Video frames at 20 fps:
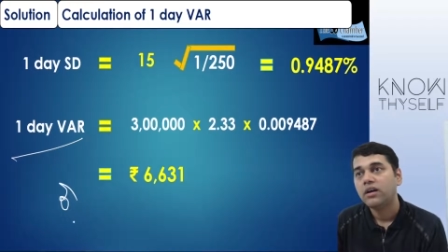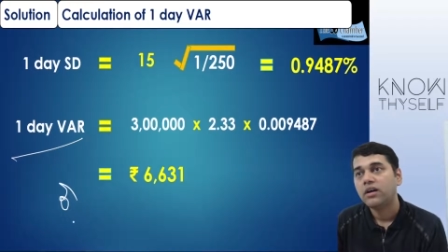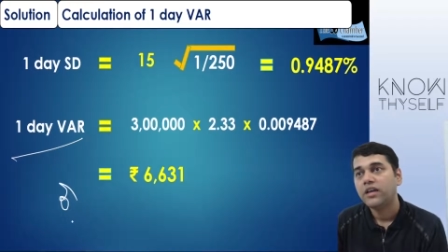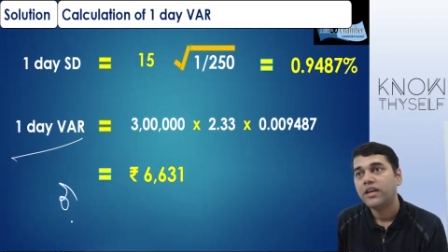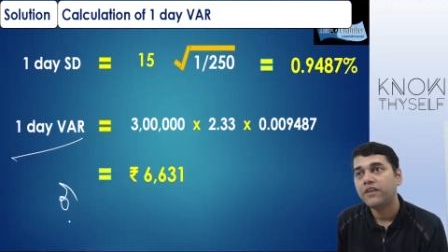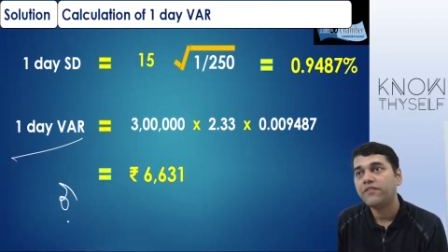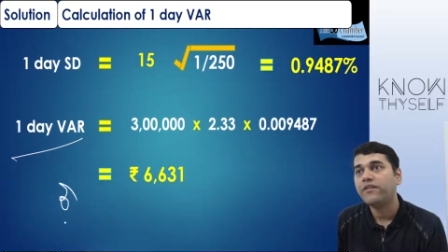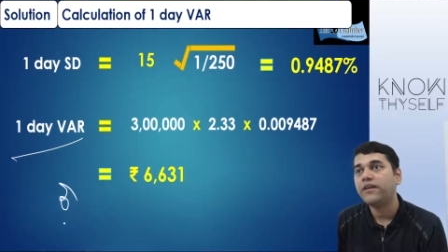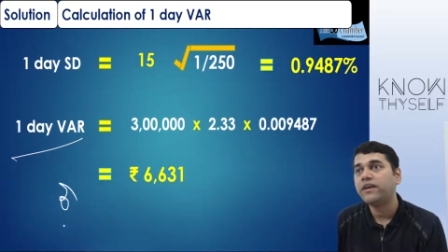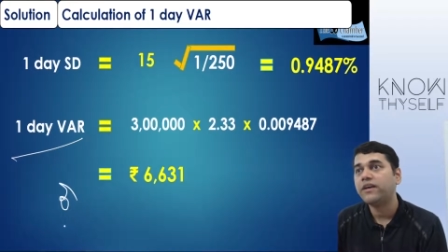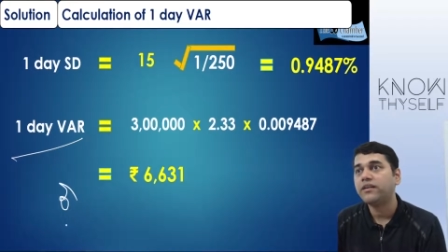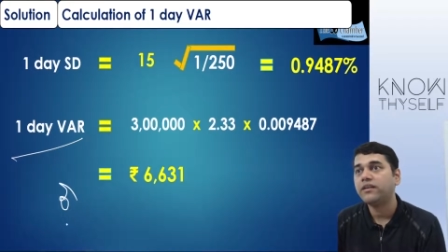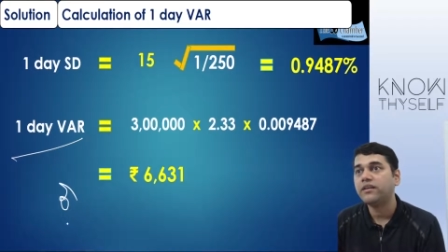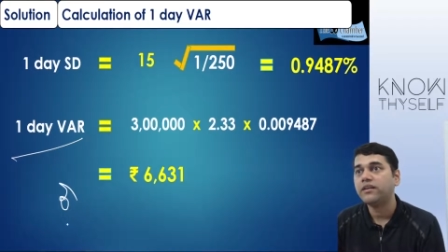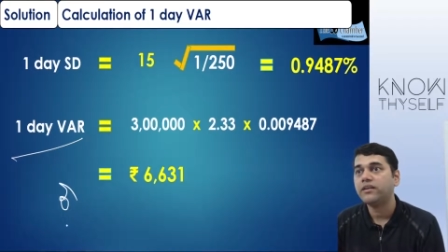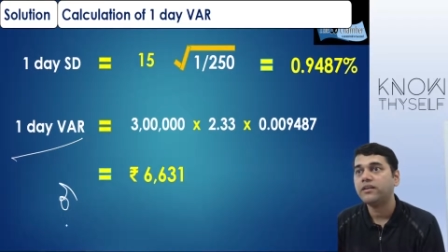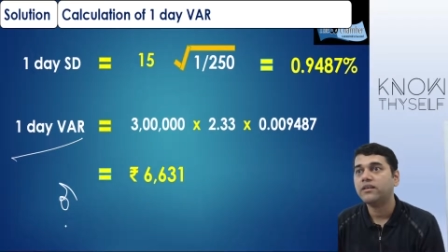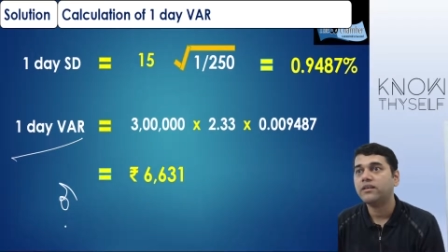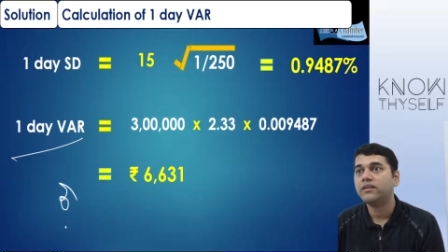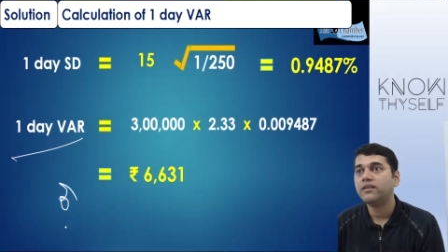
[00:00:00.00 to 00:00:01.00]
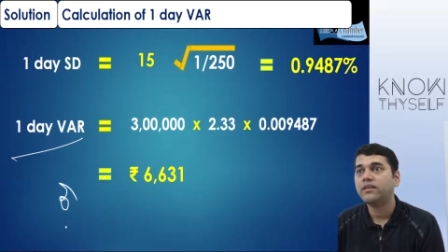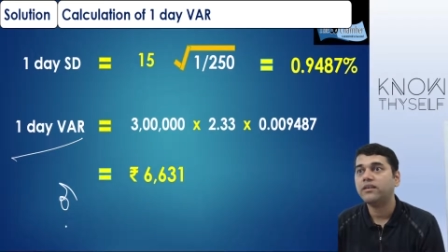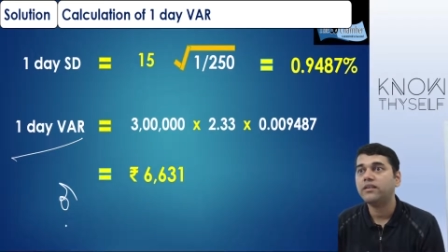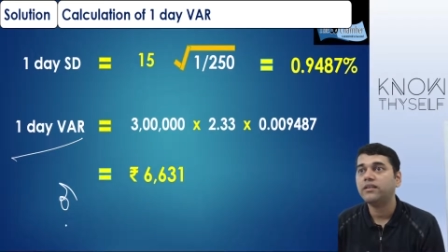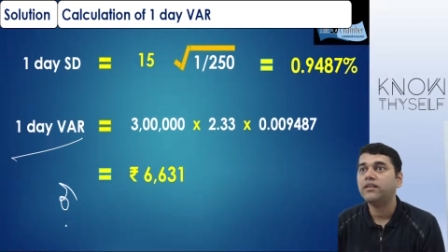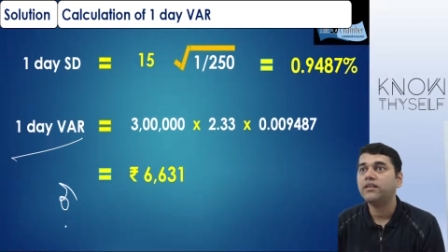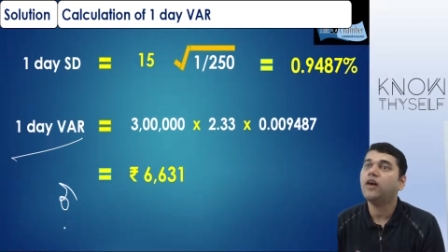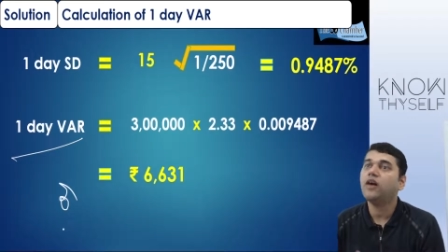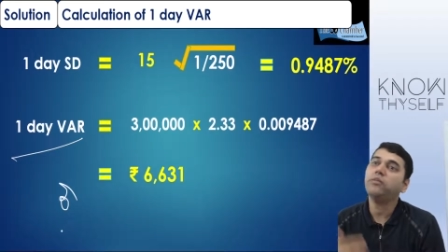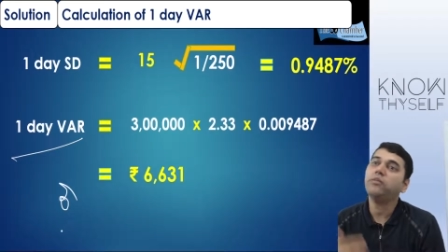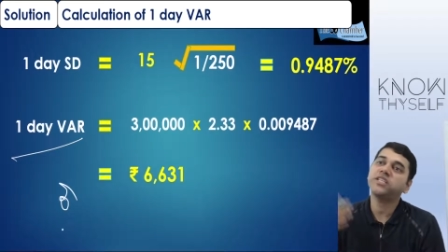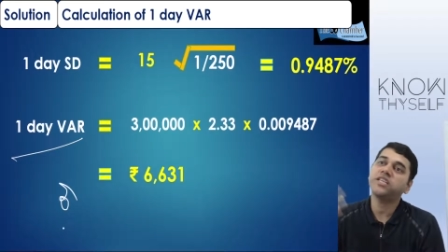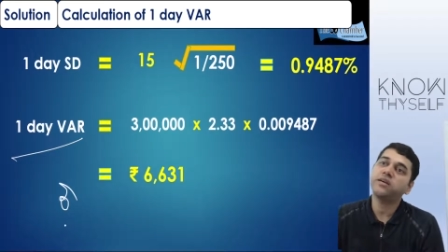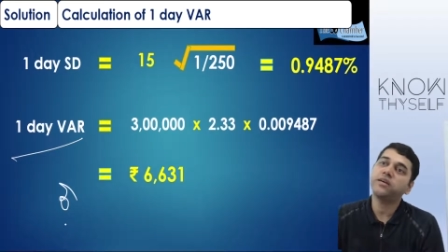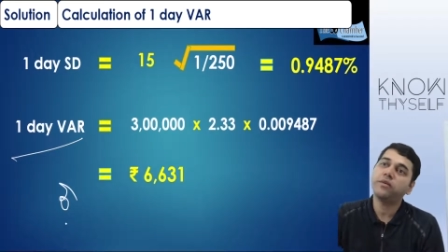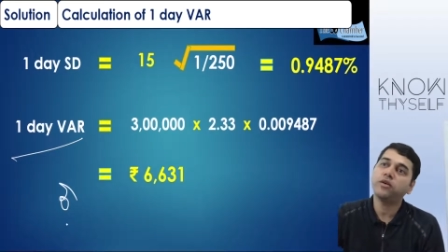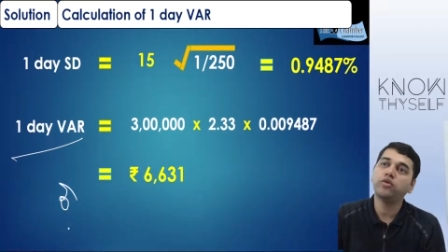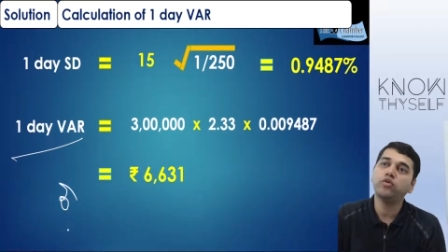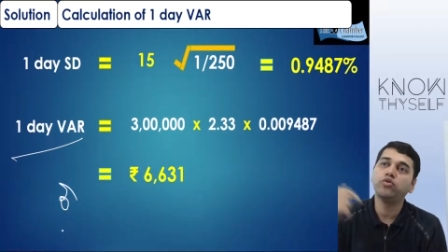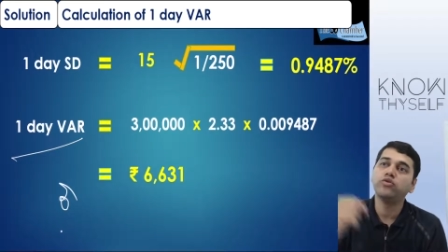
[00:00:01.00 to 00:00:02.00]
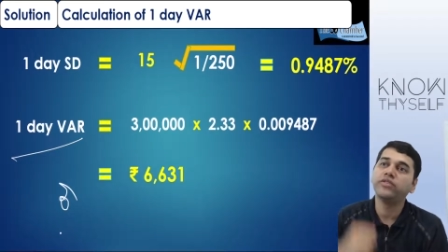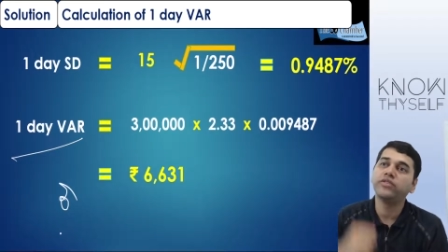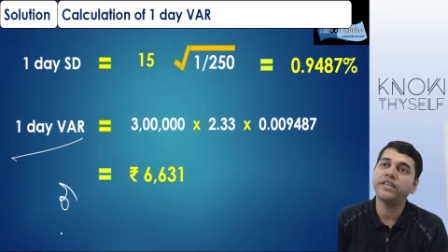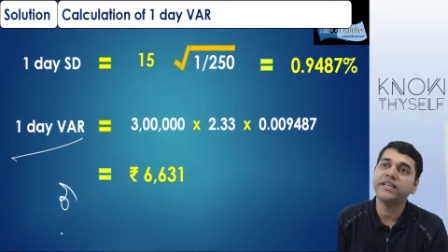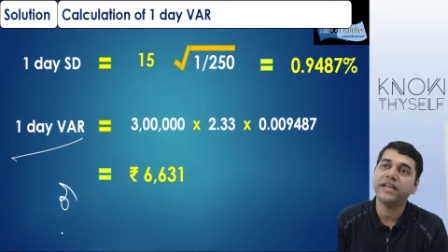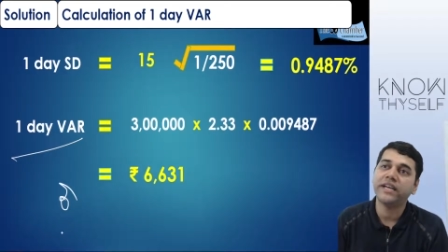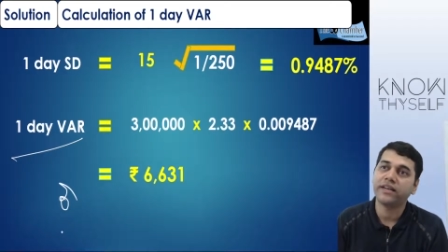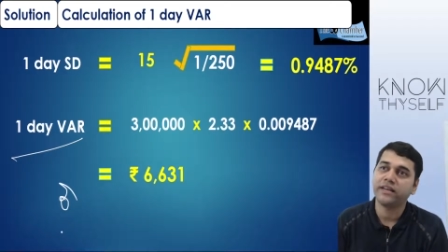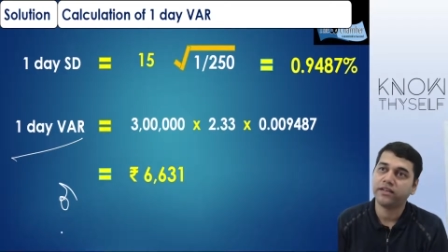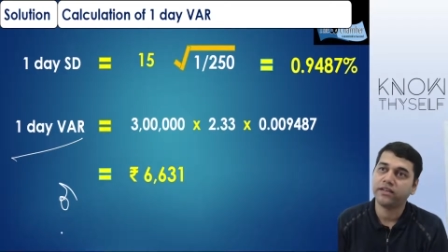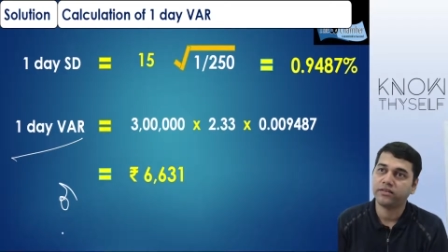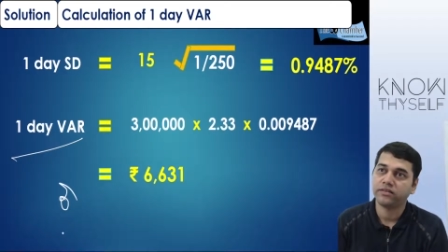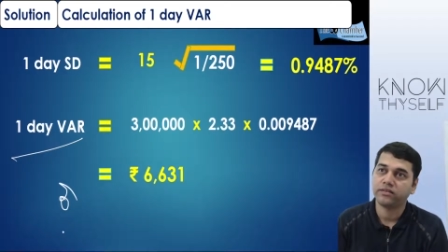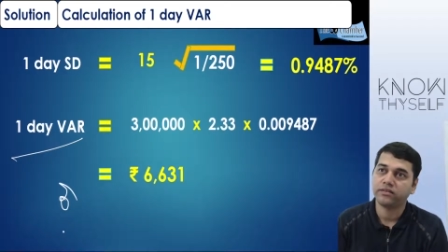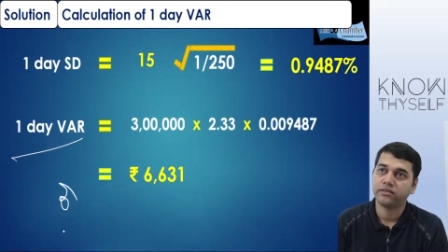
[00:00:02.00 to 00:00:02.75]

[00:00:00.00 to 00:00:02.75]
if I, how much I might lose in 10 days.